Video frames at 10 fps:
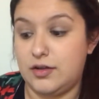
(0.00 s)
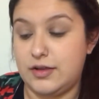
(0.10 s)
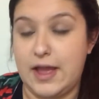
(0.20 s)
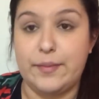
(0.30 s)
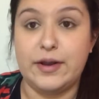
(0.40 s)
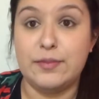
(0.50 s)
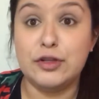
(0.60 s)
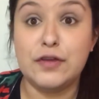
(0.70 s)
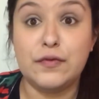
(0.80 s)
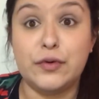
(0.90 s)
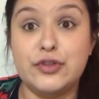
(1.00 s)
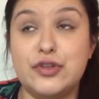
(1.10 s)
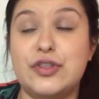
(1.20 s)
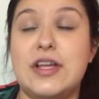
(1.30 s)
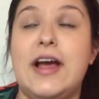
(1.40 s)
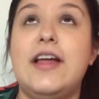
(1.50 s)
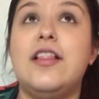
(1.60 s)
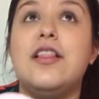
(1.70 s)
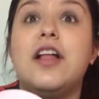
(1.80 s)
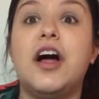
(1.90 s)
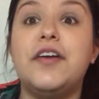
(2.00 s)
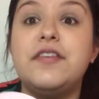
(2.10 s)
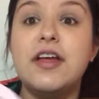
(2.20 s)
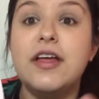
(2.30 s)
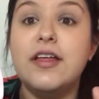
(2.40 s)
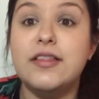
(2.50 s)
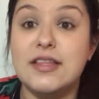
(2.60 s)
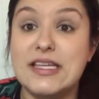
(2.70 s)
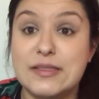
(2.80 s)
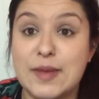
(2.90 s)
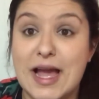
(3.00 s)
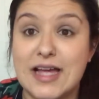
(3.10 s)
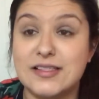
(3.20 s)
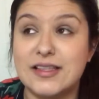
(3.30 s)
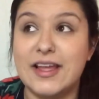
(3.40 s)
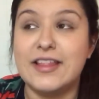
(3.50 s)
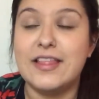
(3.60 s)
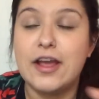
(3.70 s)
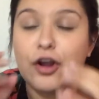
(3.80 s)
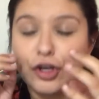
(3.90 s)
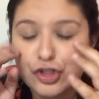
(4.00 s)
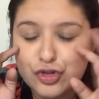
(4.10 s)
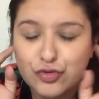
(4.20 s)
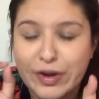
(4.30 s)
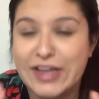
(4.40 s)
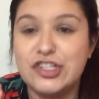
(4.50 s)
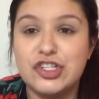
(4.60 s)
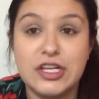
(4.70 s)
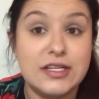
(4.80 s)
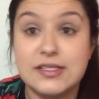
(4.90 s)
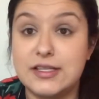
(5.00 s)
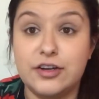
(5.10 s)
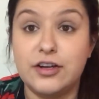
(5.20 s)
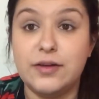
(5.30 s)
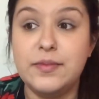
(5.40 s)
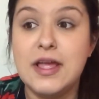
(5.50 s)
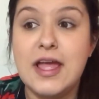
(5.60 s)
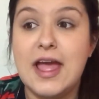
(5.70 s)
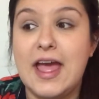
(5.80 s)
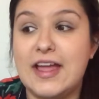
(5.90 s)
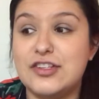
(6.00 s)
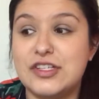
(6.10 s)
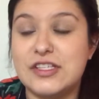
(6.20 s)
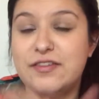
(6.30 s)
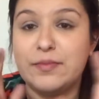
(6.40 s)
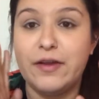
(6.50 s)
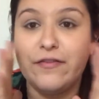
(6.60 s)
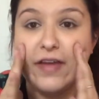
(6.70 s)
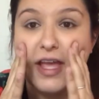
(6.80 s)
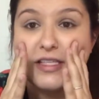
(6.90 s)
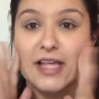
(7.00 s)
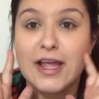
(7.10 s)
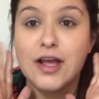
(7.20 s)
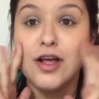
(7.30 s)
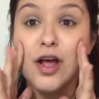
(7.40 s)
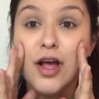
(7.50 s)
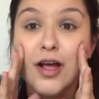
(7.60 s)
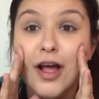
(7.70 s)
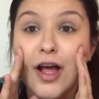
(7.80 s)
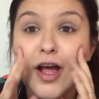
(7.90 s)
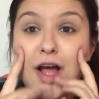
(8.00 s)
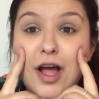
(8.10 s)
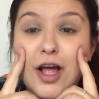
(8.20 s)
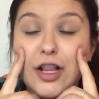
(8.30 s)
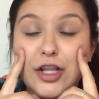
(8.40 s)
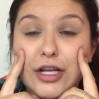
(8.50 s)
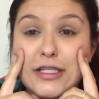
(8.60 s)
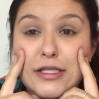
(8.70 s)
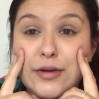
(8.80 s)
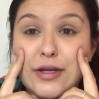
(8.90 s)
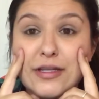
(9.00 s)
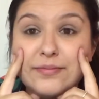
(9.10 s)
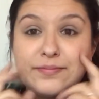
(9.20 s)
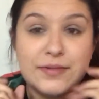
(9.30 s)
yeah, but I'm looking forward to those. I love these masks. Like they are drenched in serum and just leave my face like looking so good.